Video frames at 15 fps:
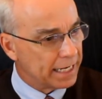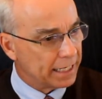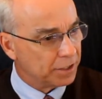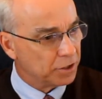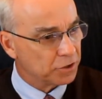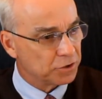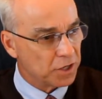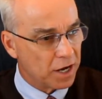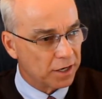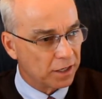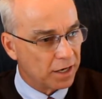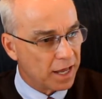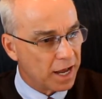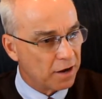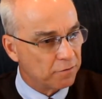It does not
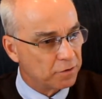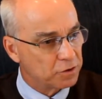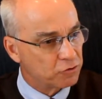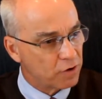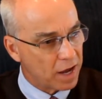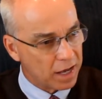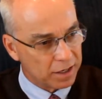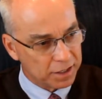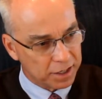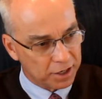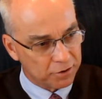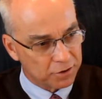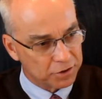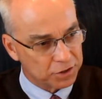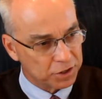allow for trial and
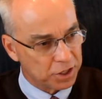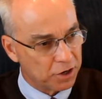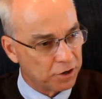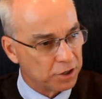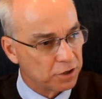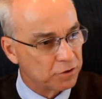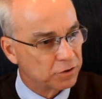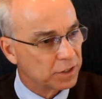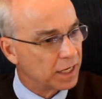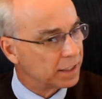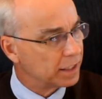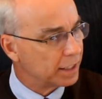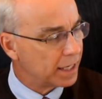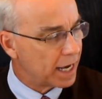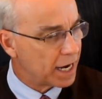error scenarios like
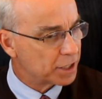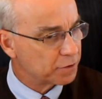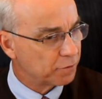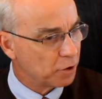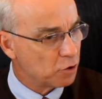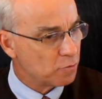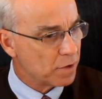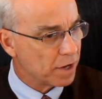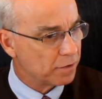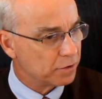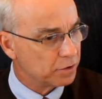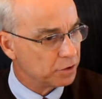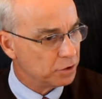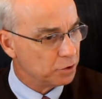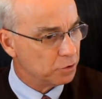the cash flow
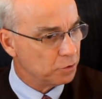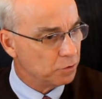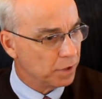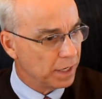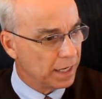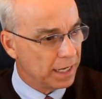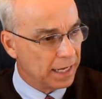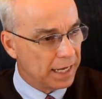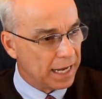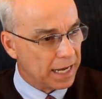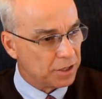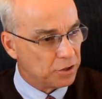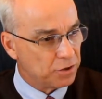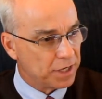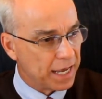methods do,
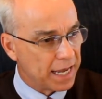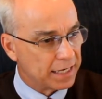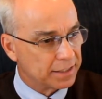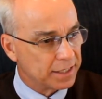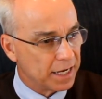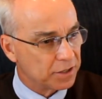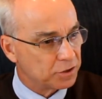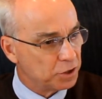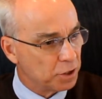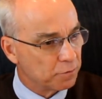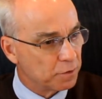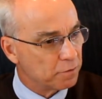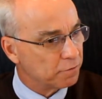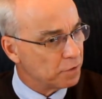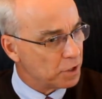and you can't test
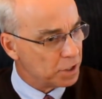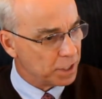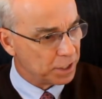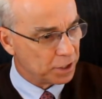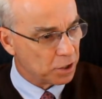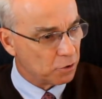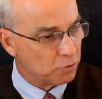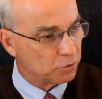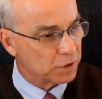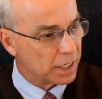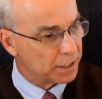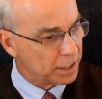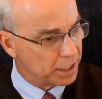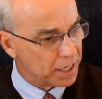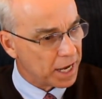different funding goals
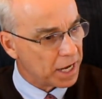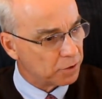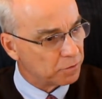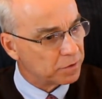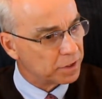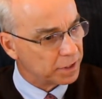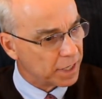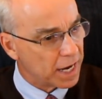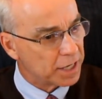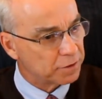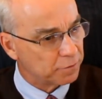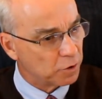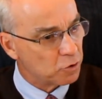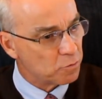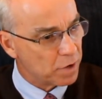like you can with the cash
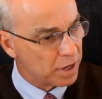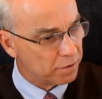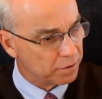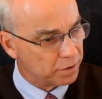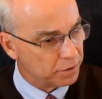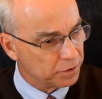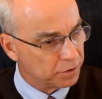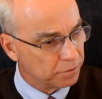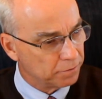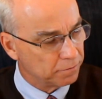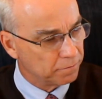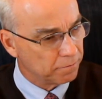flow methods.